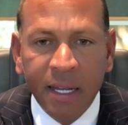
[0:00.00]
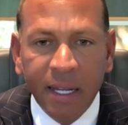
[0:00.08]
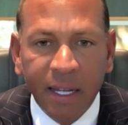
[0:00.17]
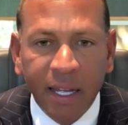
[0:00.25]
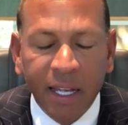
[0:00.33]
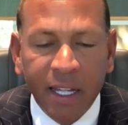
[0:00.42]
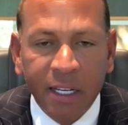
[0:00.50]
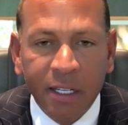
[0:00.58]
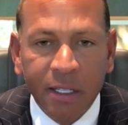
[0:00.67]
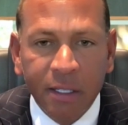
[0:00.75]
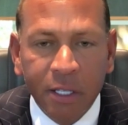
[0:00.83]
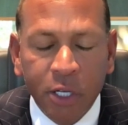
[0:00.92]

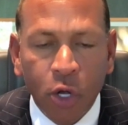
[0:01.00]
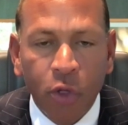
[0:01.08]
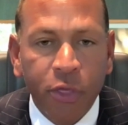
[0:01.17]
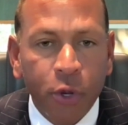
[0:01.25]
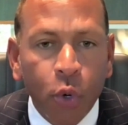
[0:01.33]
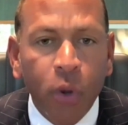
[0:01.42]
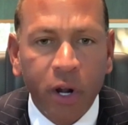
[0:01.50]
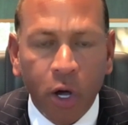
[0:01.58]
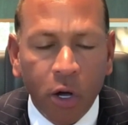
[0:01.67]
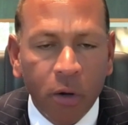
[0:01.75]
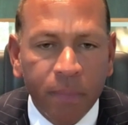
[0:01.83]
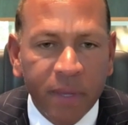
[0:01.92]
And, through it
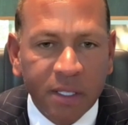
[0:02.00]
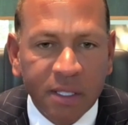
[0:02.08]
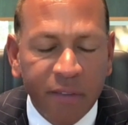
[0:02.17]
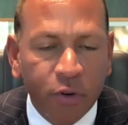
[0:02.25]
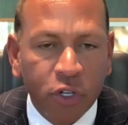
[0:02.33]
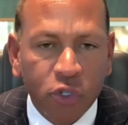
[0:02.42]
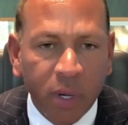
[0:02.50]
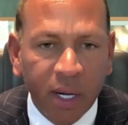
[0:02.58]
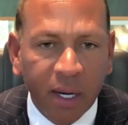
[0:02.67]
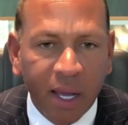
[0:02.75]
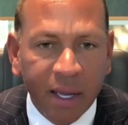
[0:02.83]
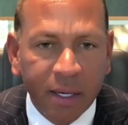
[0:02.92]
all, it's never a
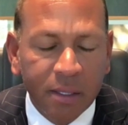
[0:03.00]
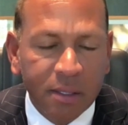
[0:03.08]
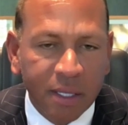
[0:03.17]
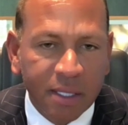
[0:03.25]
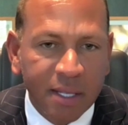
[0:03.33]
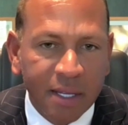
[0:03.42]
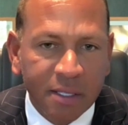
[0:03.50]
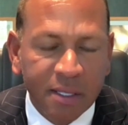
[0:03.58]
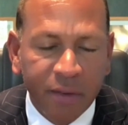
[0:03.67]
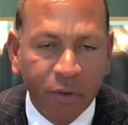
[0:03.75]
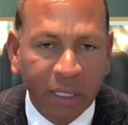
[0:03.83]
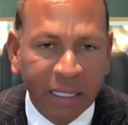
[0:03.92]
straight line. Success is
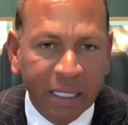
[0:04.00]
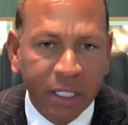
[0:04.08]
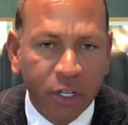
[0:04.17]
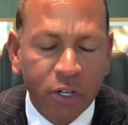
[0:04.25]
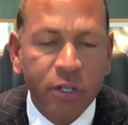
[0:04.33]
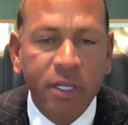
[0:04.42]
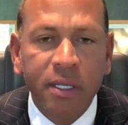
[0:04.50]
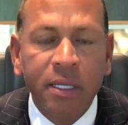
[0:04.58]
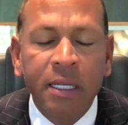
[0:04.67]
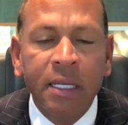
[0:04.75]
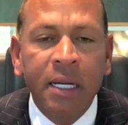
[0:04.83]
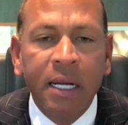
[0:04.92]
never linear,
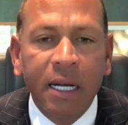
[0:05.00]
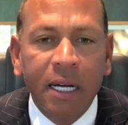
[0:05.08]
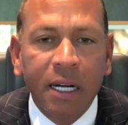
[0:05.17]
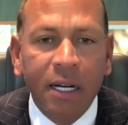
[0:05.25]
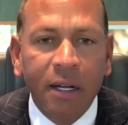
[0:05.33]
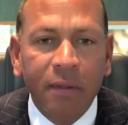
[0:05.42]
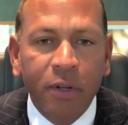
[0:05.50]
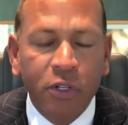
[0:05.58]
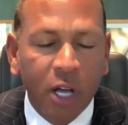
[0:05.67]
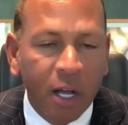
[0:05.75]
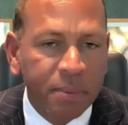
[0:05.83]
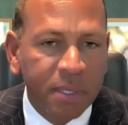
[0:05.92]
and
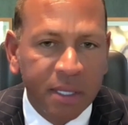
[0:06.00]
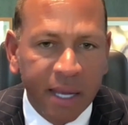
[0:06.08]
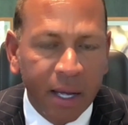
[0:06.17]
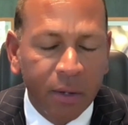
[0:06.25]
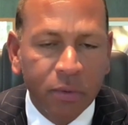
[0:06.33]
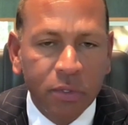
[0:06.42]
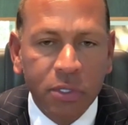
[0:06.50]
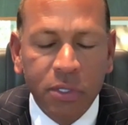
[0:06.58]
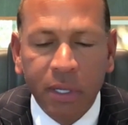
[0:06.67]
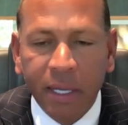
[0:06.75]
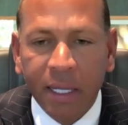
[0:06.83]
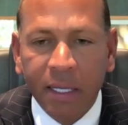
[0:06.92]
there's ups and
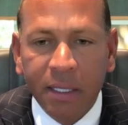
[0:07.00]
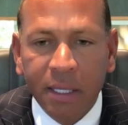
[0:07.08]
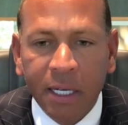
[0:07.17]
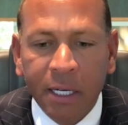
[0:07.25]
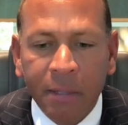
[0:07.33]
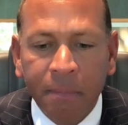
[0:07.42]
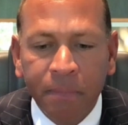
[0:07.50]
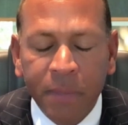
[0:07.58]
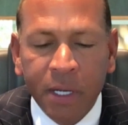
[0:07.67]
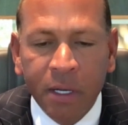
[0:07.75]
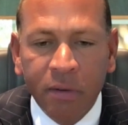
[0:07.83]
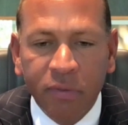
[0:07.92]
downs. And
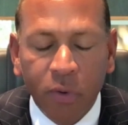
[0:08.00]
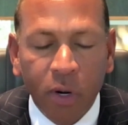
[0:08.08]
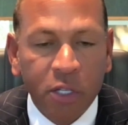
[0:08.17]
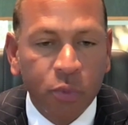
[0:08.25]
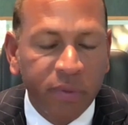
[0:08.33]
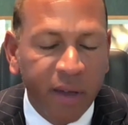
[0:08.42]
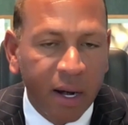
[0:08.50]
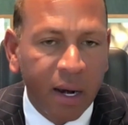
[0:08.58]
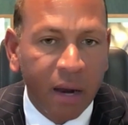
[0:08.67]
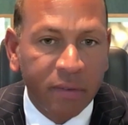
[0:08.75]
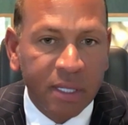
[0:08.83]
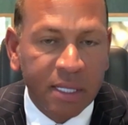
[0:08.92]
for us, we've had a
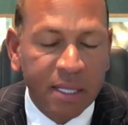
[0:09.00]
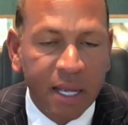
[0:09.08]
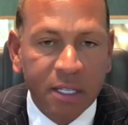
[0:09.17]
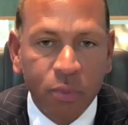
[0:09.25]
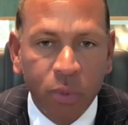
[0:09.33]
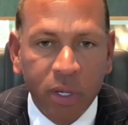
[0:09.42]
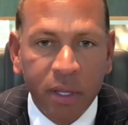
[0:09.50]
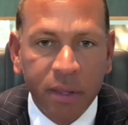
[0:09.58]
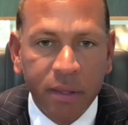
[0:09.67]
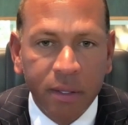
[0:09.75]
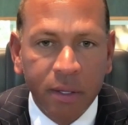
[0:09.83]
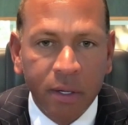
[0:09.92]
lot of success
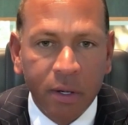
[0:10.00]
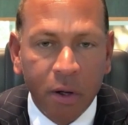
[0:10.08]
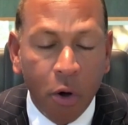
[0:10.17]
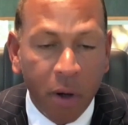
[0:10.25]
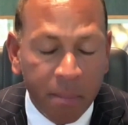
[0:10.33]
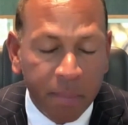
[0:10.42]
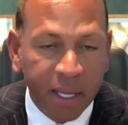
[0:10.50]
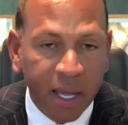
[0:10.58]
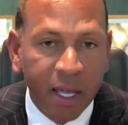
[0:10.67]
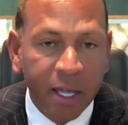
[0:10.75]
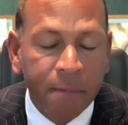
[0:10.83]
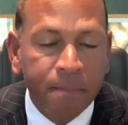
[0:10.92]
with our
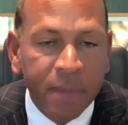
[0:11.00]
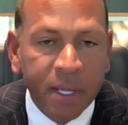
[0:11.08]
NBA,